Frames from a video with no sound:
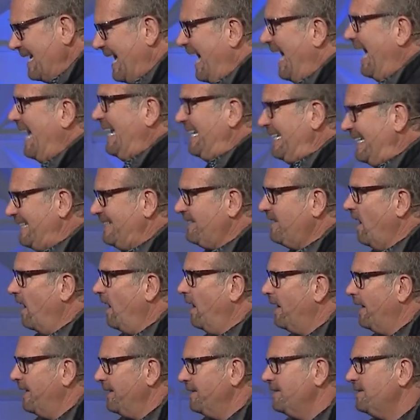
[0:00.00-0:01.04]
I need
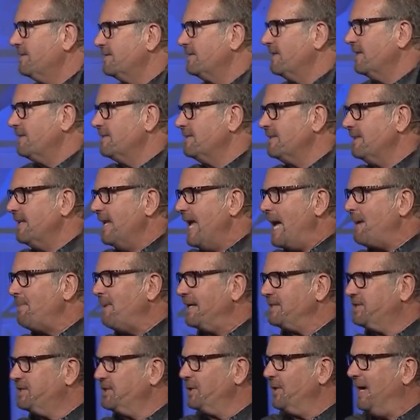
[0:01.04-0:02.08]
God. How
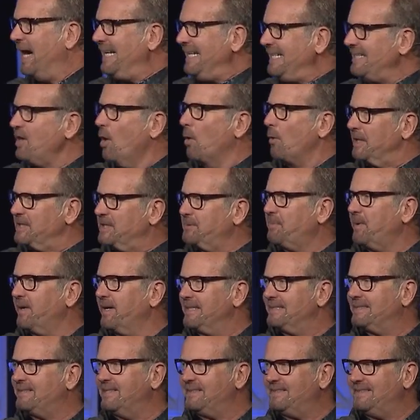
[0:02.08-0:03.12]
about you? I need the Holy
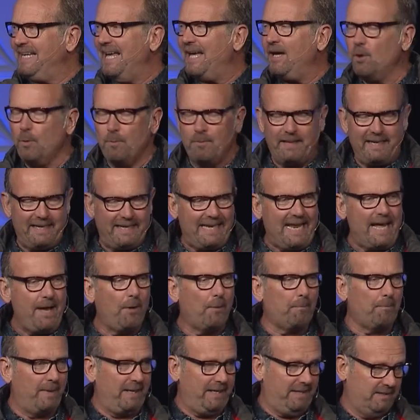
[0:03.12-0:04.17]
Spirit to tell me and
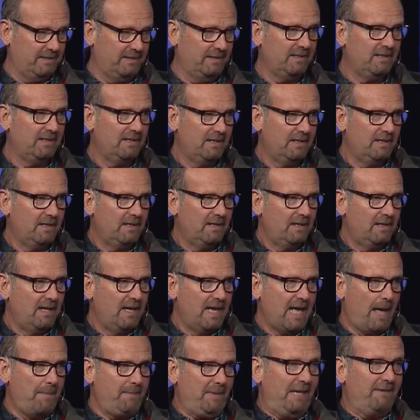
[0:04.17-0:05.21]
help me.
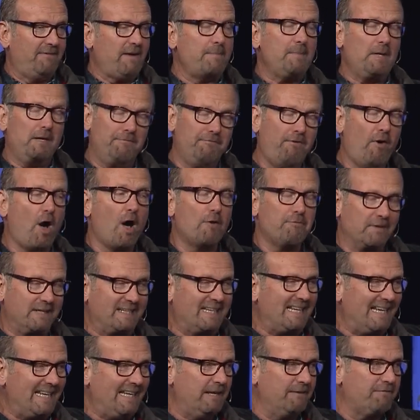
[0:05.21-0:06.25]
I mean, if I'm going to fall off a
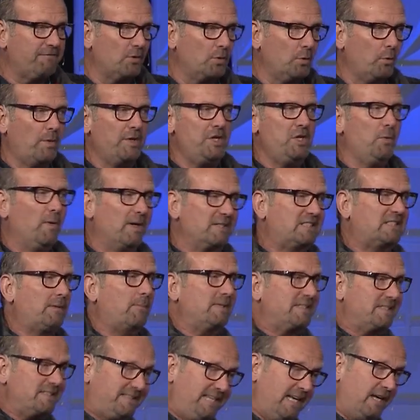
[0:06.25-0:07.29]
cliff, wouldn't you want
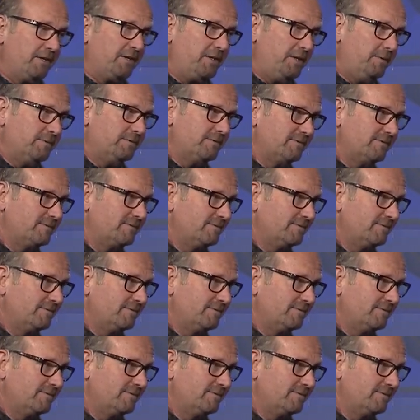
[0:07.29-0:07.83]
someone to tell you?